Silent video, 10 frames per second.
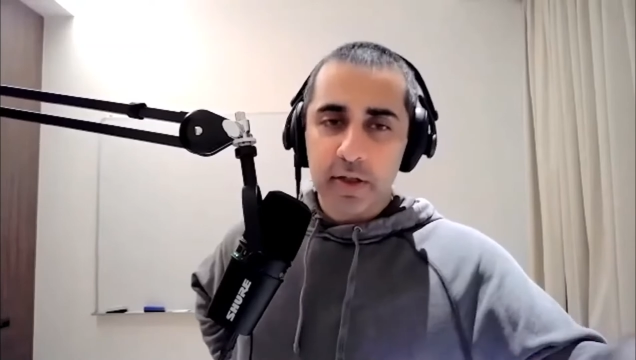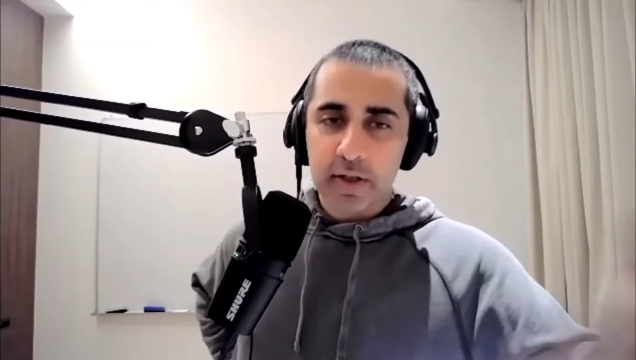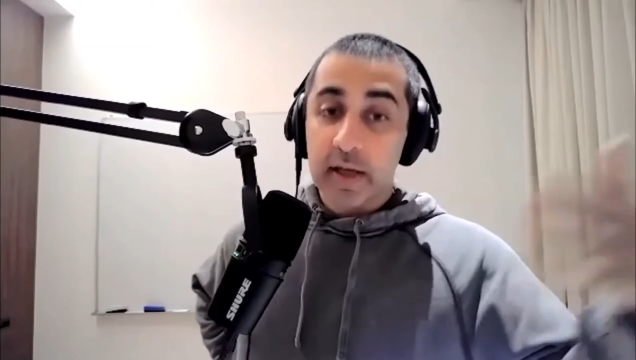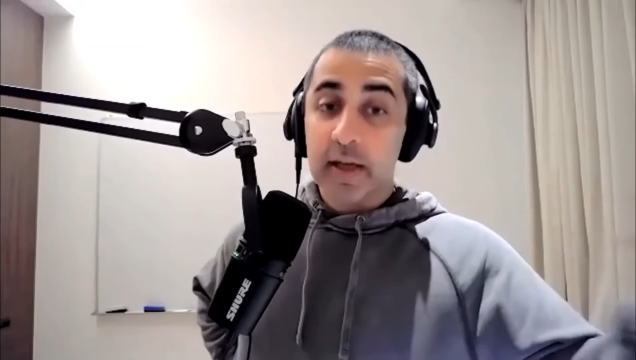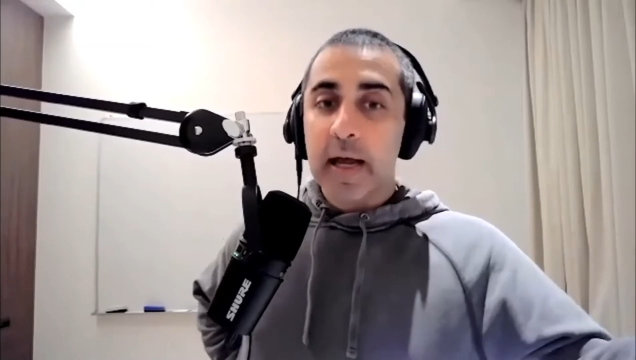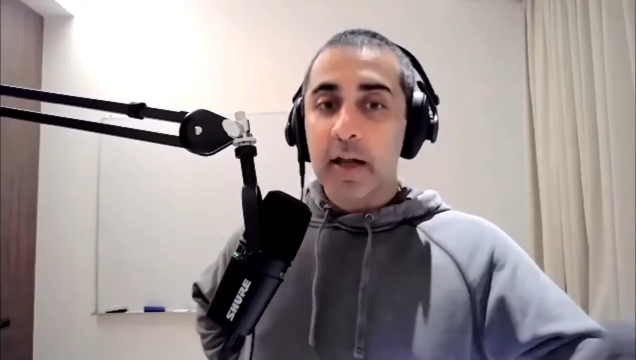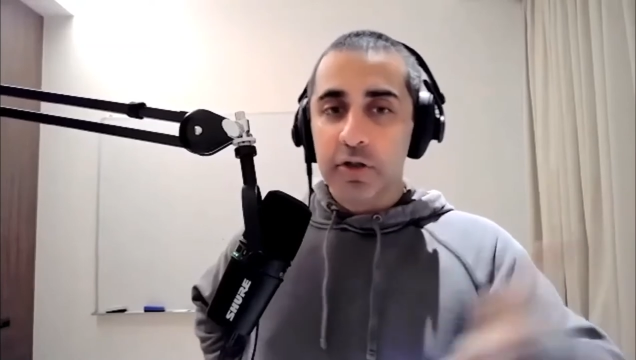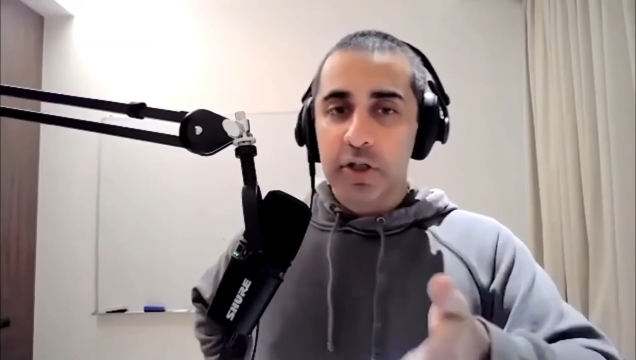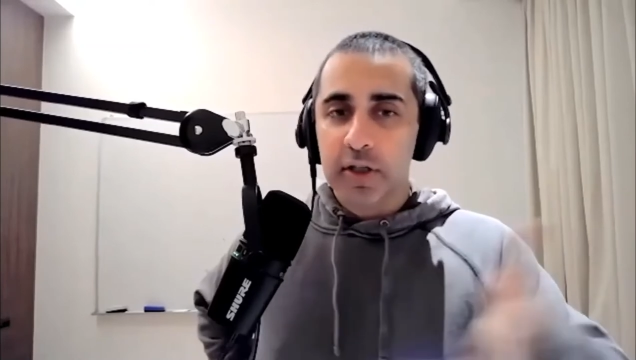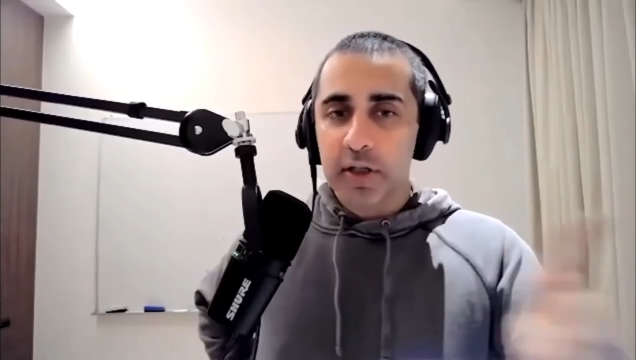the
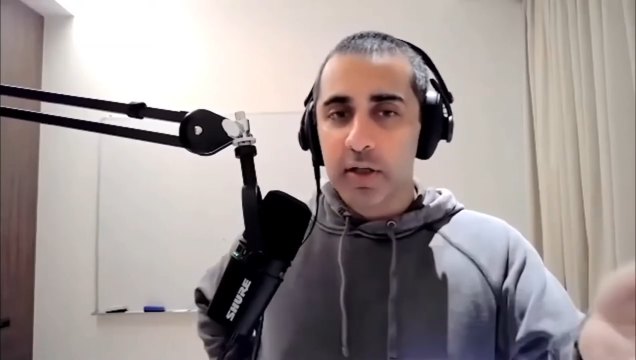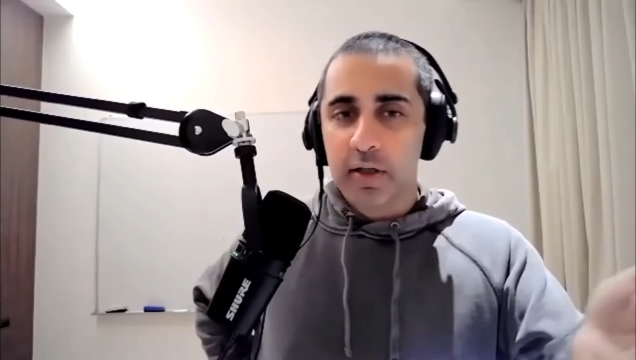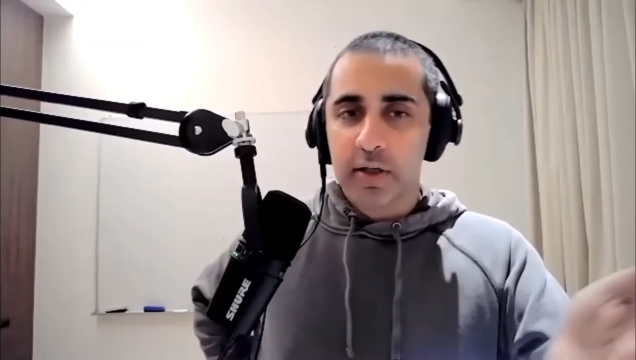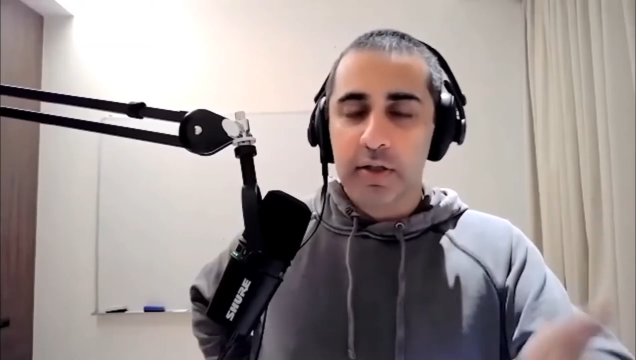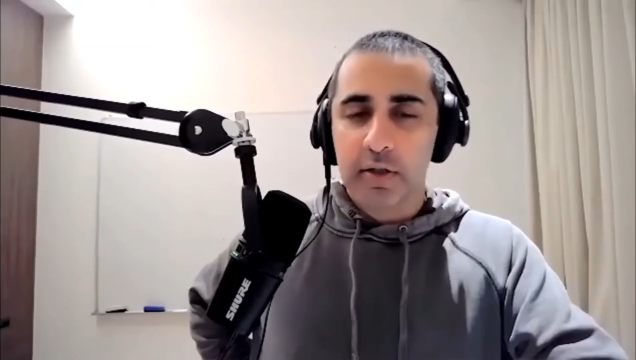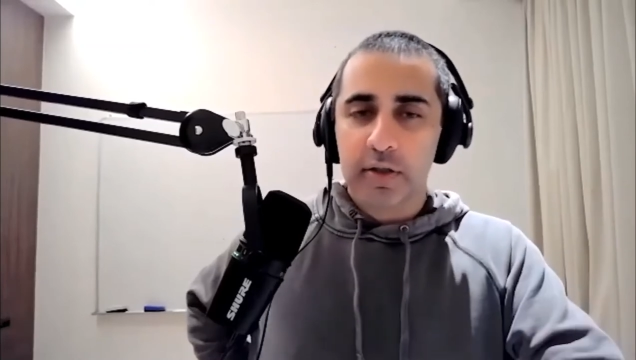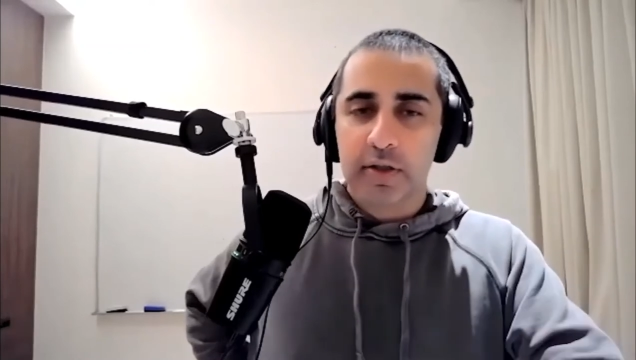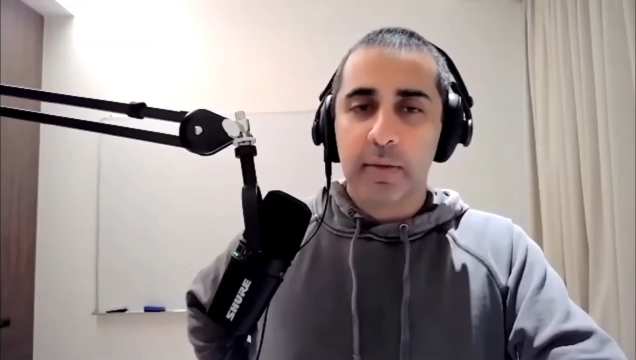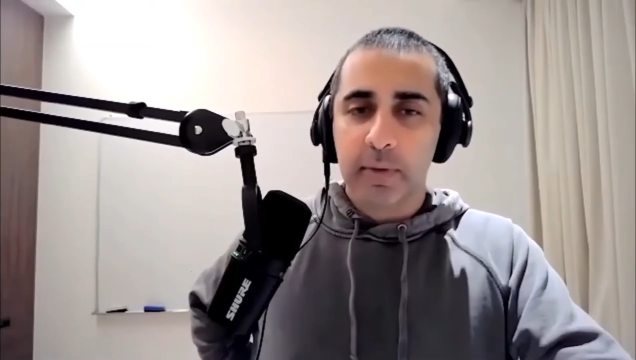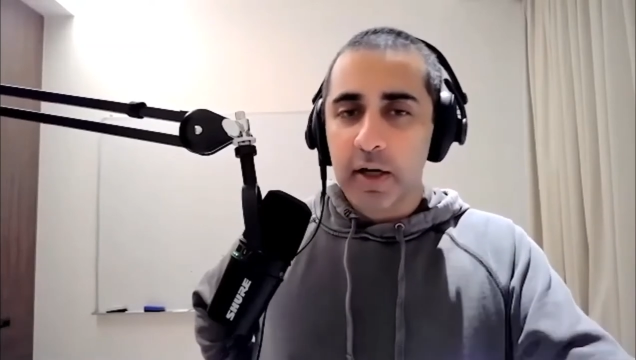analogy to to
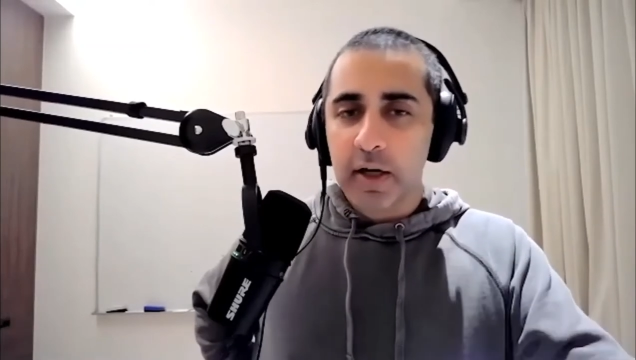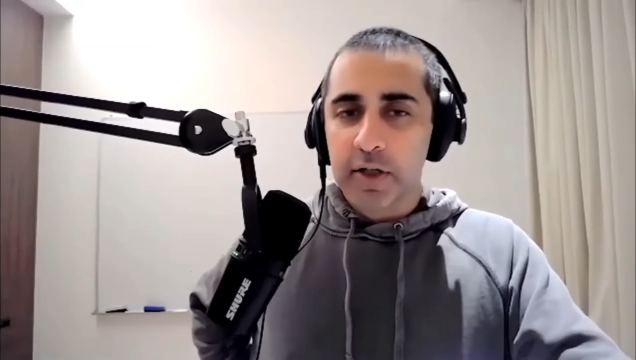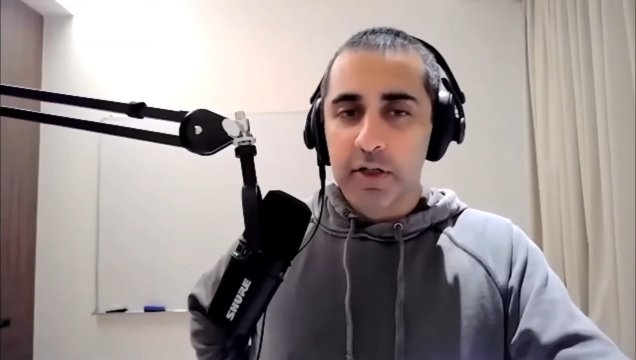Osama bin Laden is